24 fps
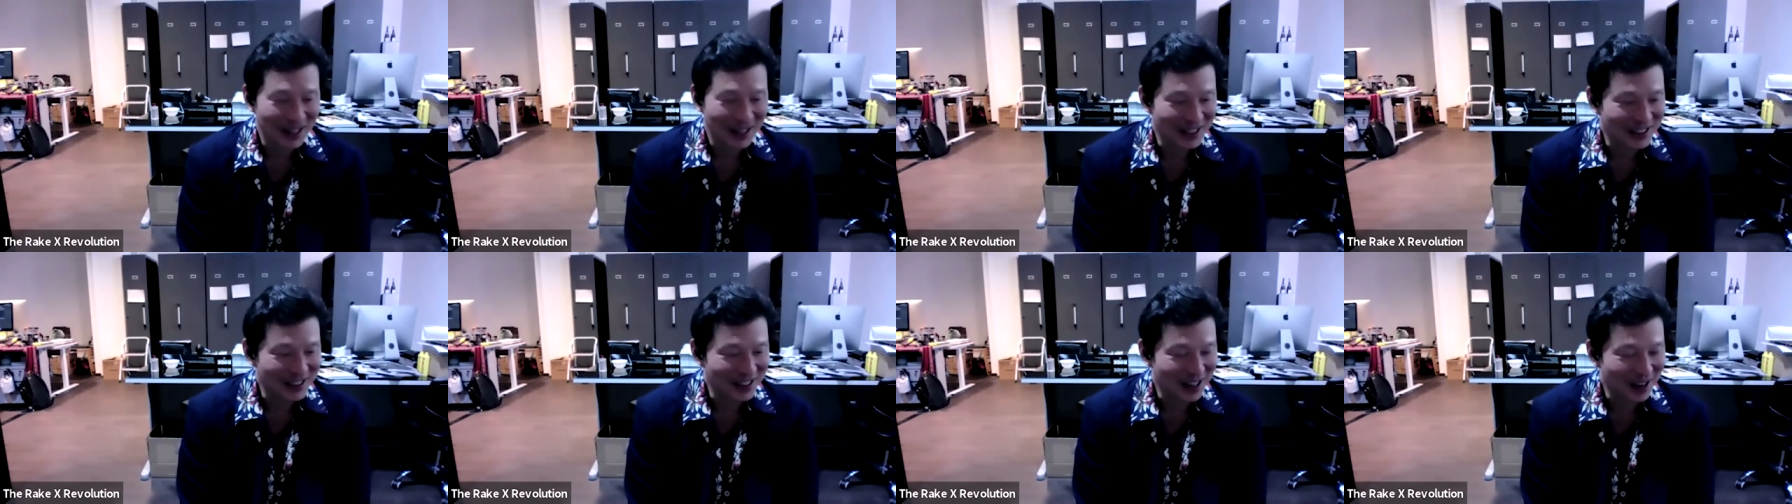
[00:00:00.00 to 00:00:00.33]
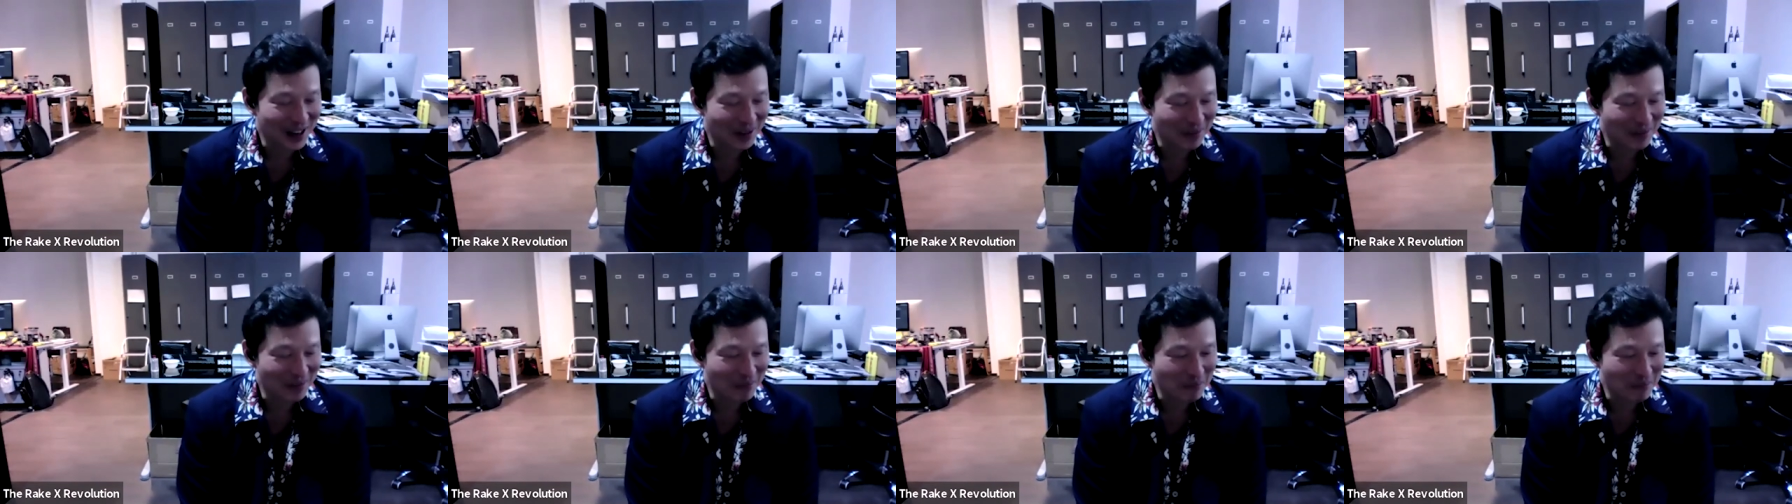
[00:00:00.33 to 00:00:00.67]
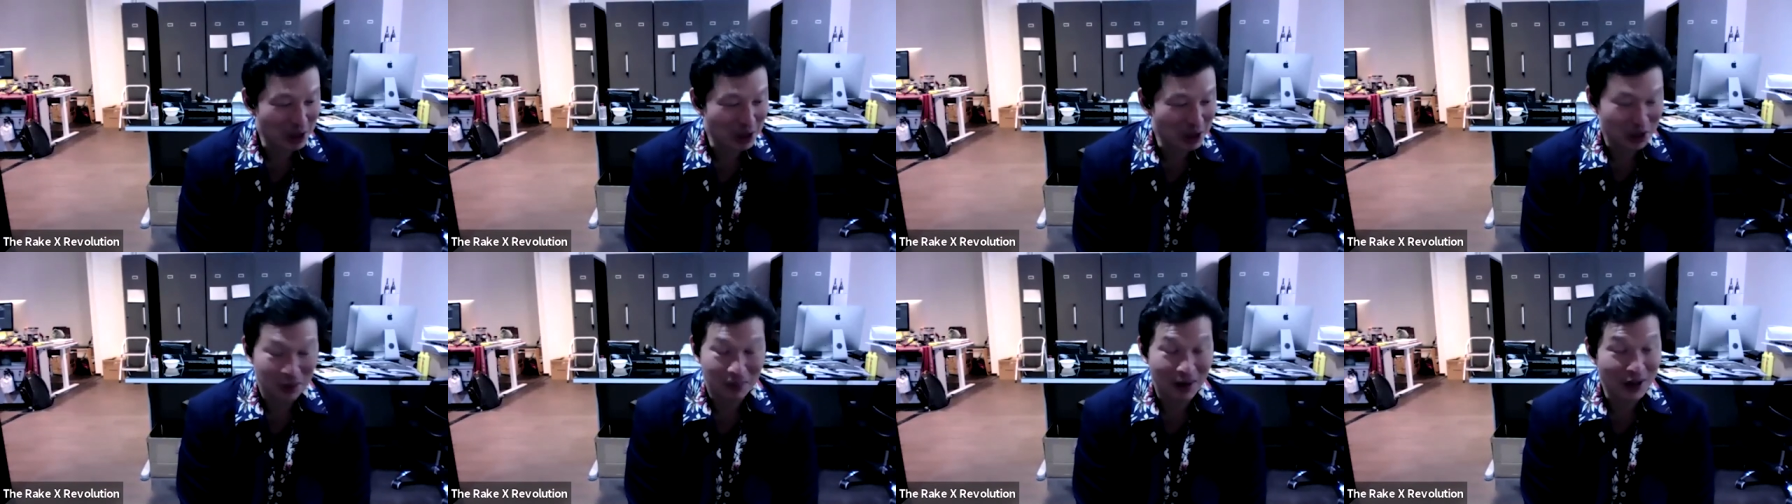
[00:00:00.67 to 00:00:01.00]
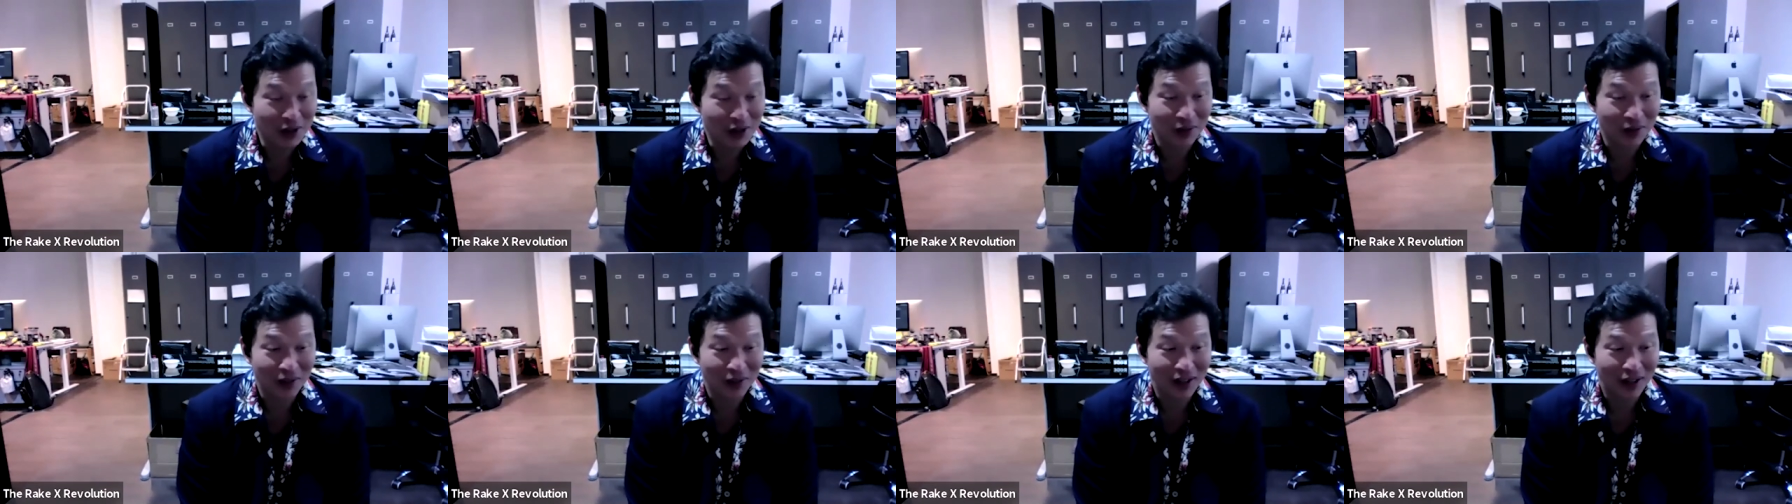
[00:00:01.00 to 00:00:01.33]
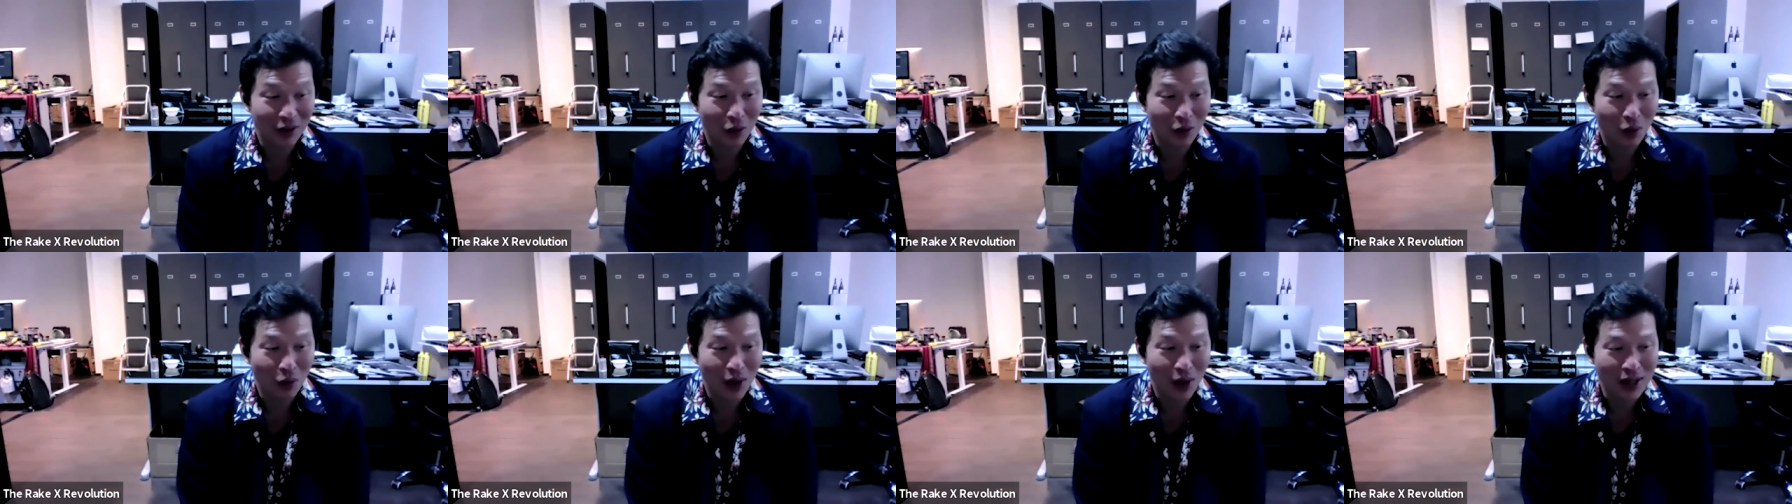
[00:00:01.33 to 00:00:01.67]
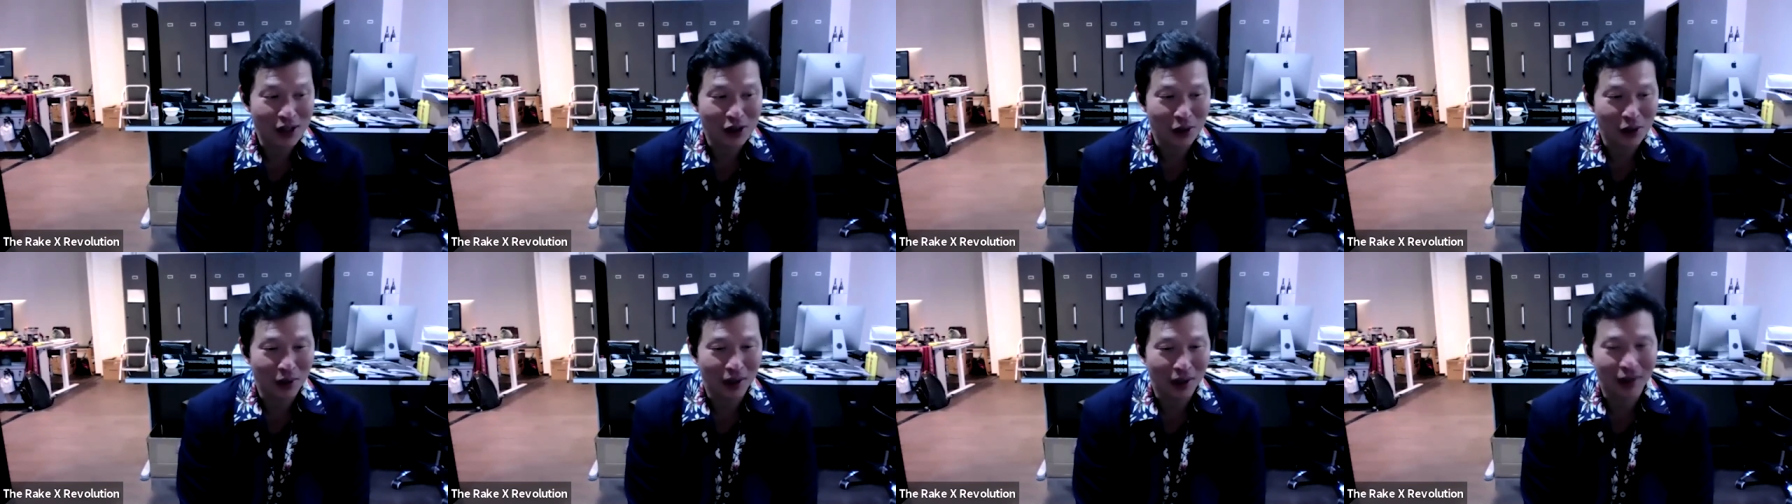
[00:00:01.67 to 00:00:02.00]
it's um just a bunch of like
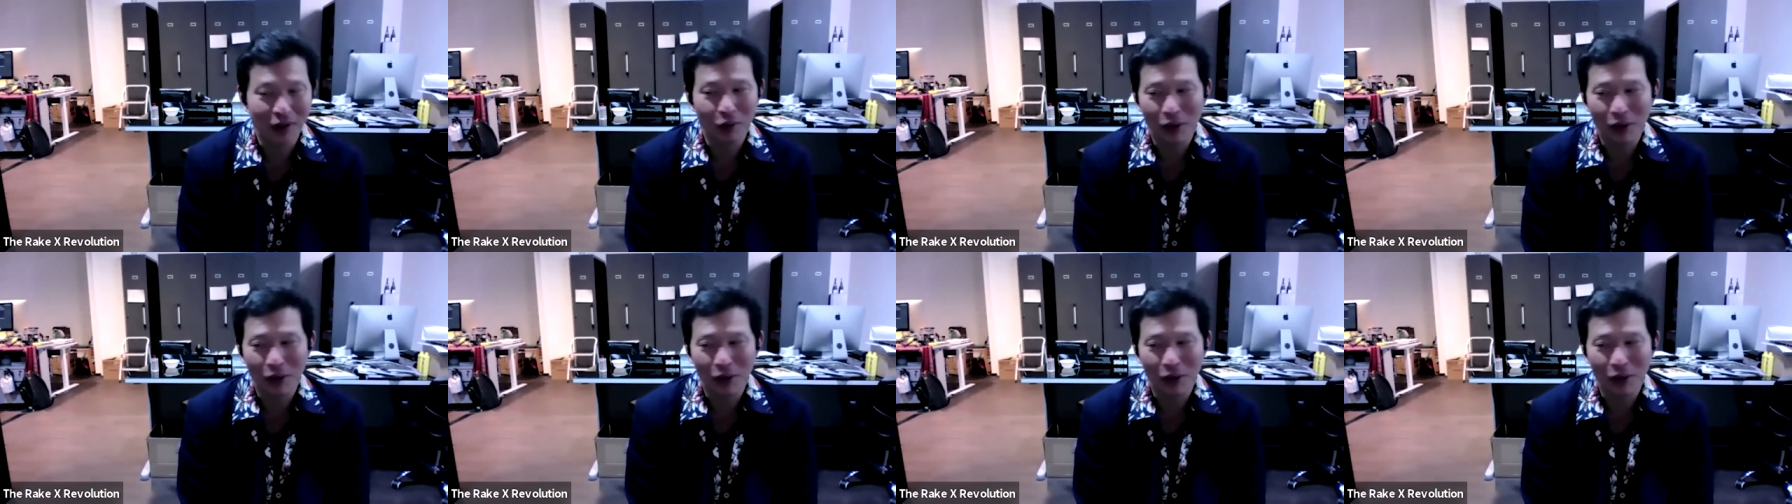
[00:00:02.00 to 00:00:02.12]
white suiting.